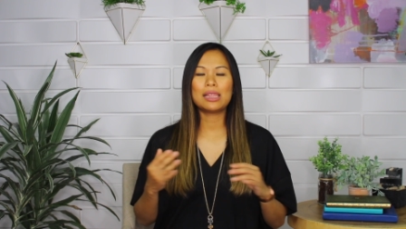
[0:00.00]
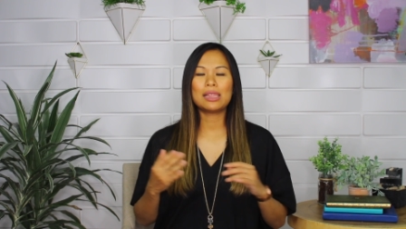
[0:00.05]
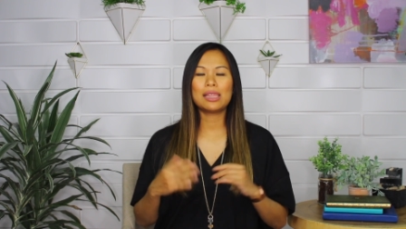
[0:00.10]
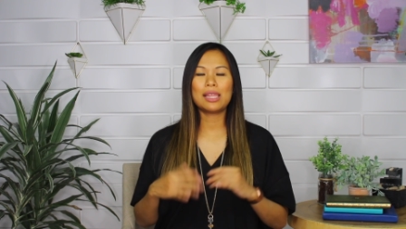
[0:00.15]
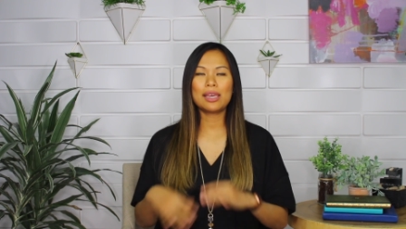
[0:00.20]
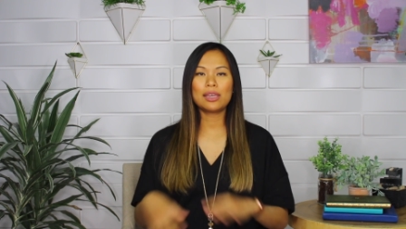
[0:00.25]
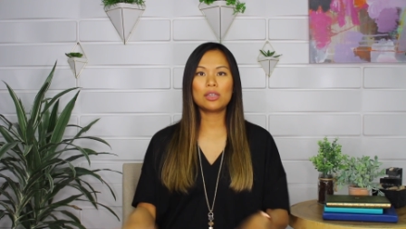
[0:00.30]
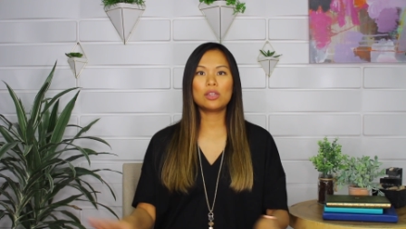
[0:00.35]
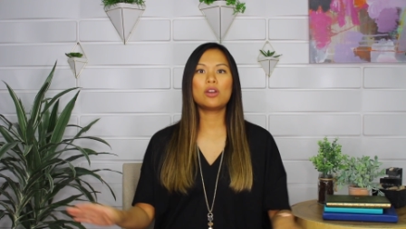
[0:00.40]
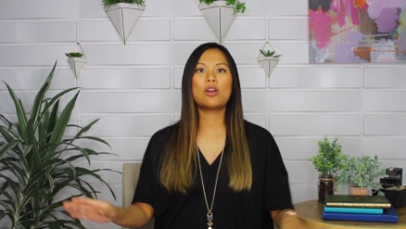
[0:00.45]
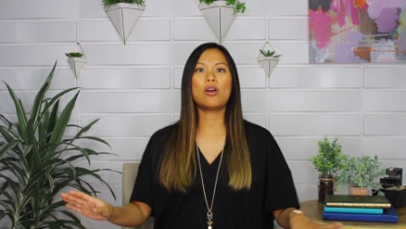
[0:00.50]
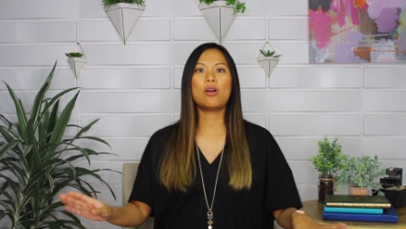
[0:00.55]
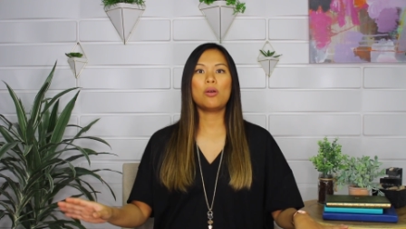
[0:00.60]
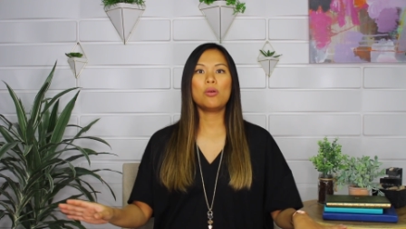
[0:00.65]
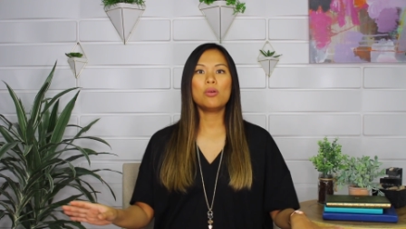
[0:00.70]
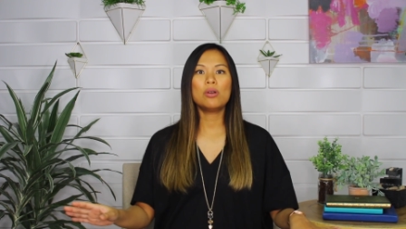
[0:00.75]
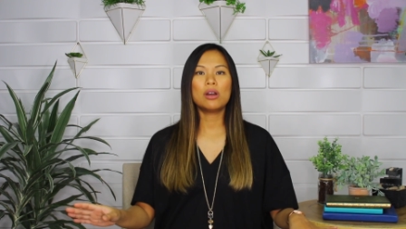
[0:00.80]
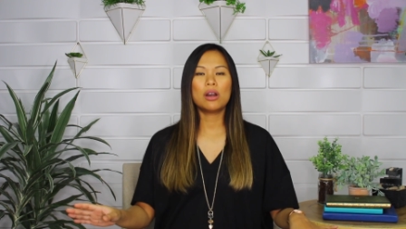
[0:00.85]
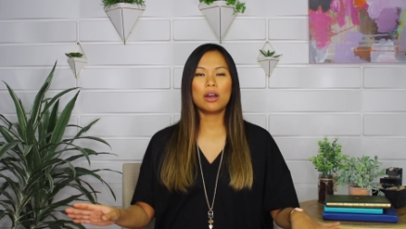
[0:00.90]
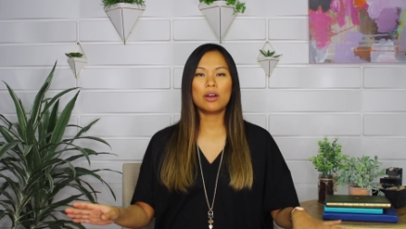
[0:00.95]
let
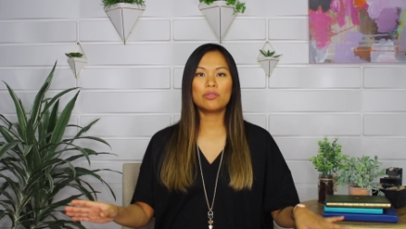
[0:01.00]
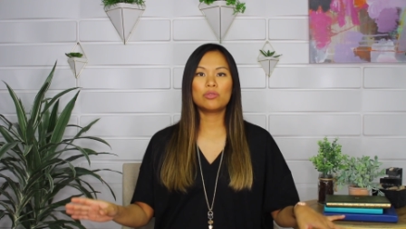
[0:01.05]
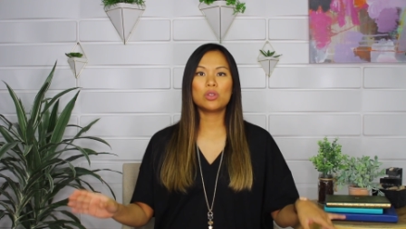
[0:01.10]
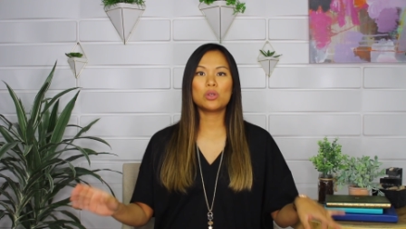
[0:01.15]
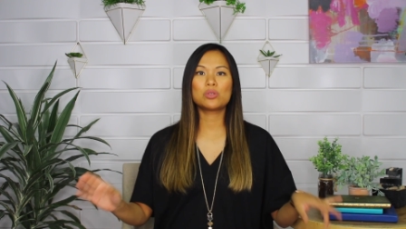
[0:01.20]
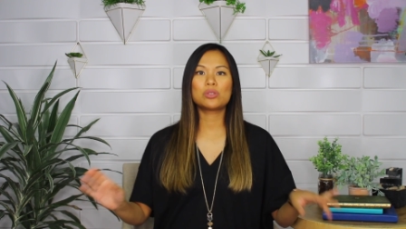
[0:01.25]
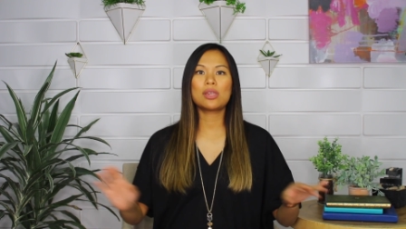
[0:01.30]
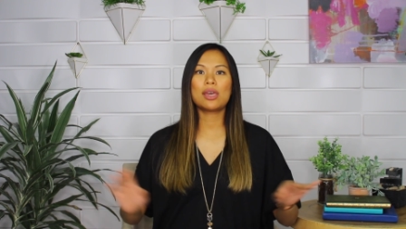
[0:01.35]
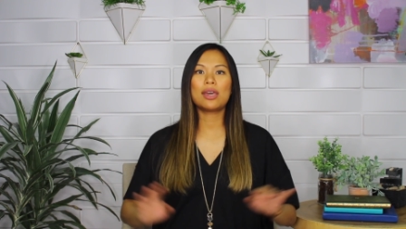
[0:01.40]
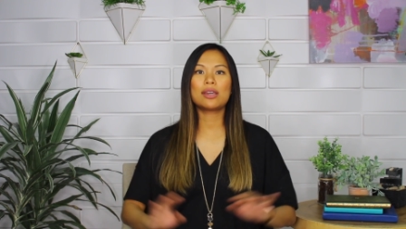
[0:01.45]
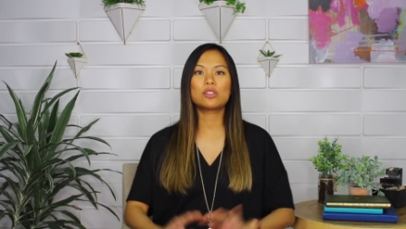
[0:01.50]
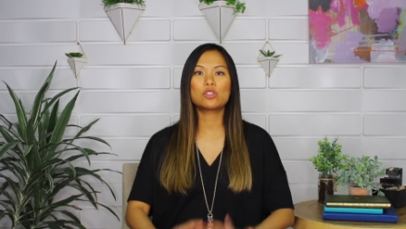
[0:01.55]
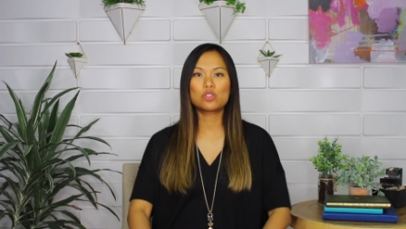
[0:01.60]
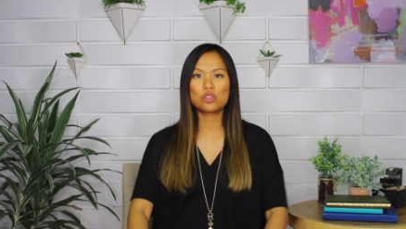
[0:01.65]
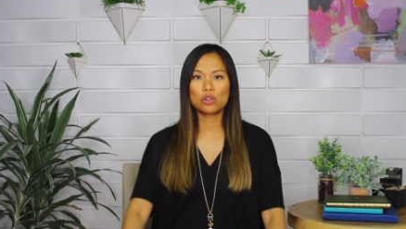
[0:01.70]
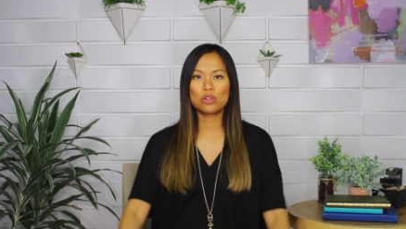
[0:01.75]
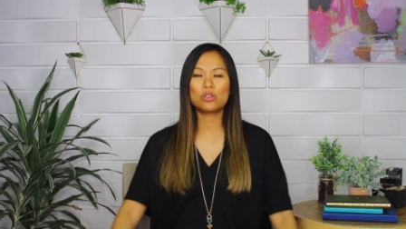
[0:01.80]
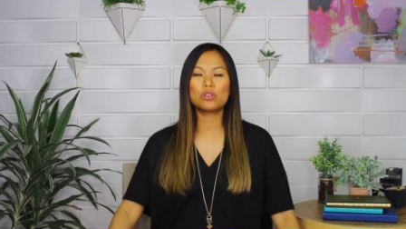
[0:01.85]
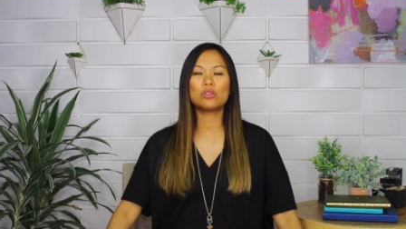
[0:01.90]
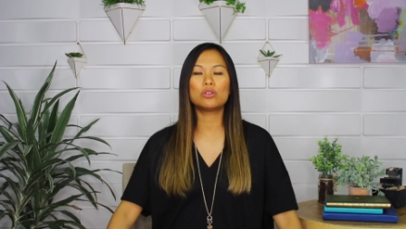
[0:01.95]
go of those
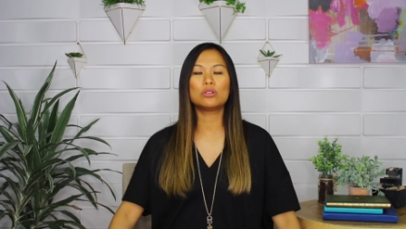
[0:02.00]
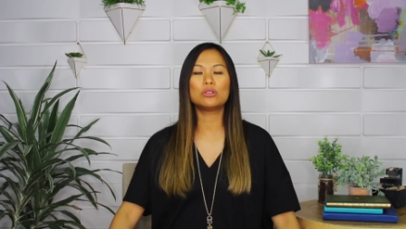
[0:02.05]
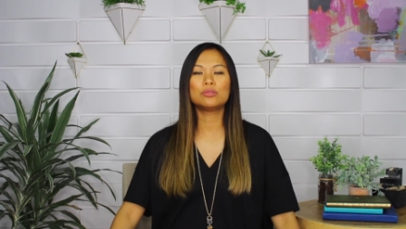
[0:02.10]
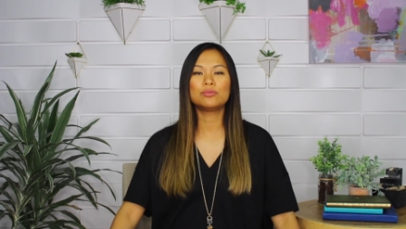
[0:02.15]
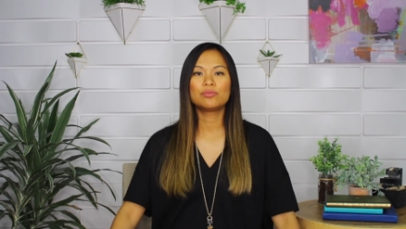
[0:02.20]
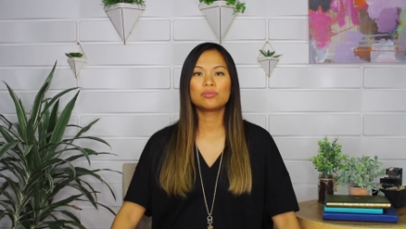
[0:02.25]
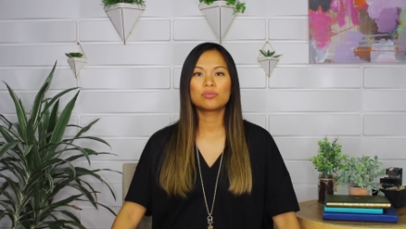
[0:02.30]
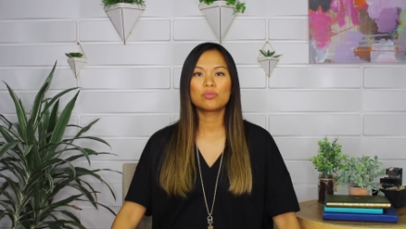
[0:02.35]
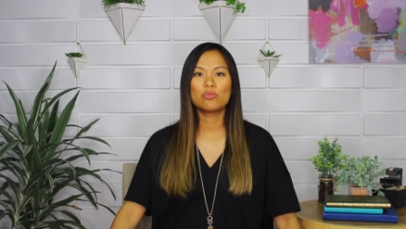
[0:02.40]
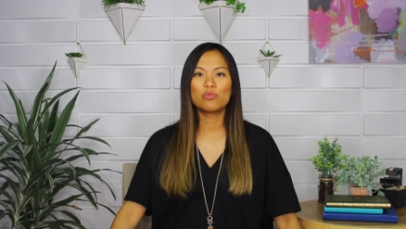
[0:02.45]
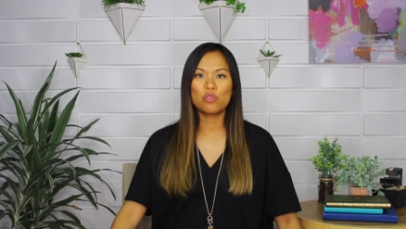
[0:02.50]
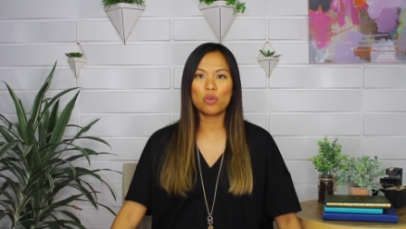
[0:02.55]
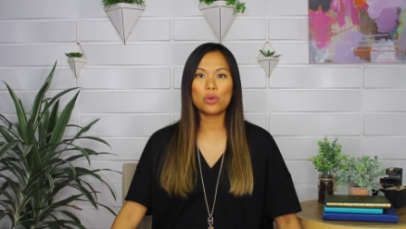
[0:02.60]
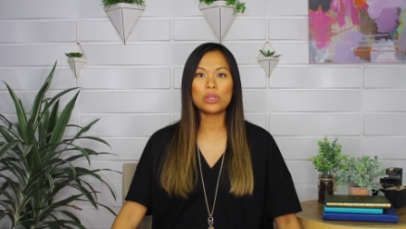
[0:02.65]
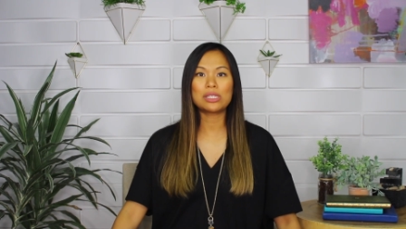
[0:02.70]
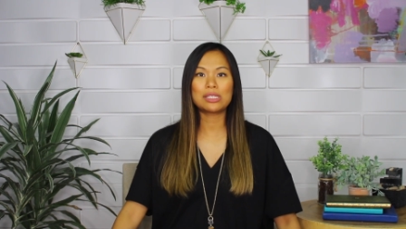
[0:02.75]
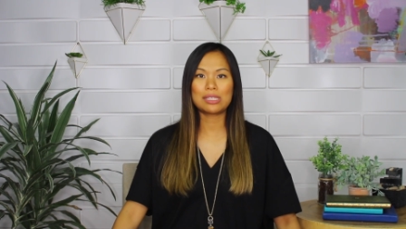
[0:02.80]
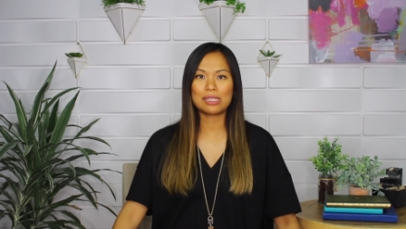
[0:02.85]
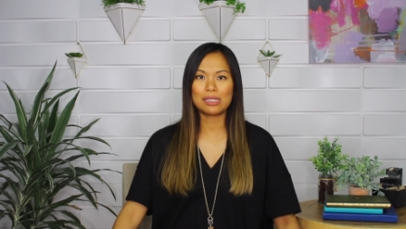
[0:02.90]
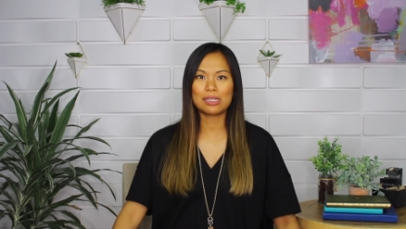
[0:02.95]
external
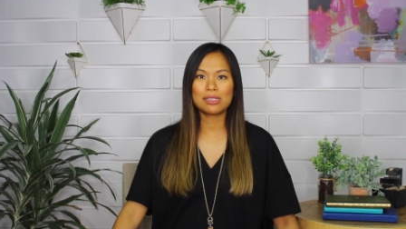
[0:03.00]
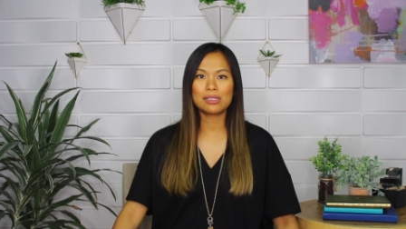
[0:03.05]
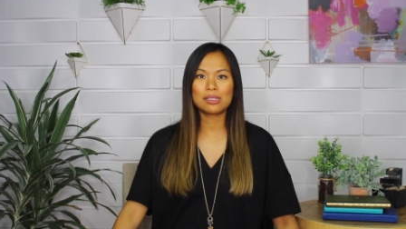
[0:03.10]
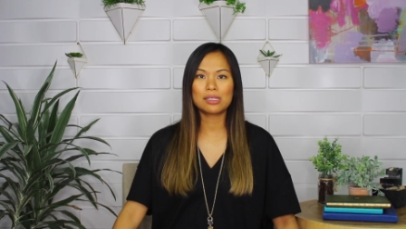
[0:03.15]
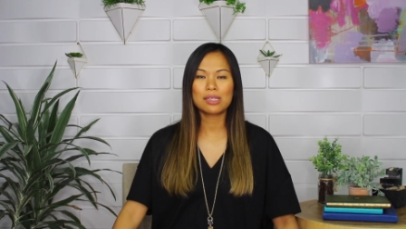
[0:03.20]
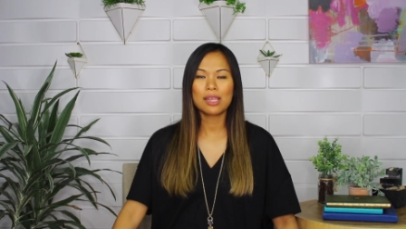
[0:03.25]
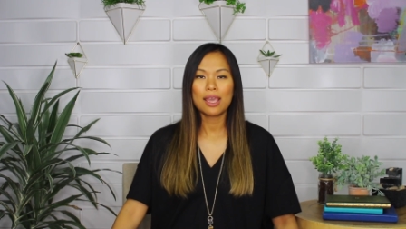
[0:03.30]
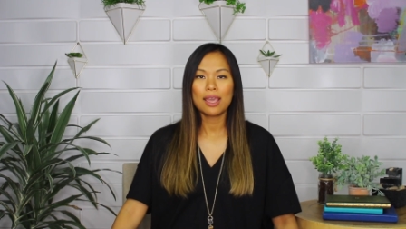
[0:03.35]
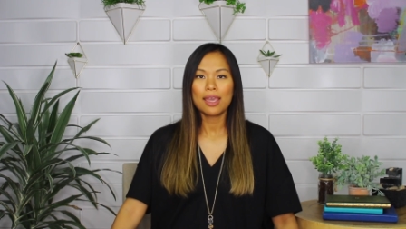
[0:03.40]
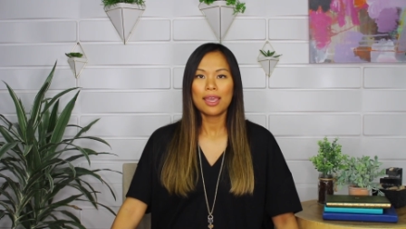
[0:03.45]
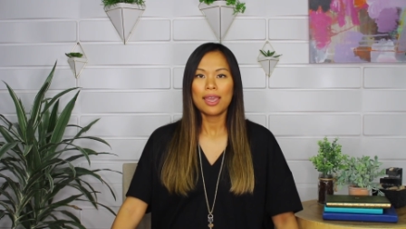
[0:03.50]
voices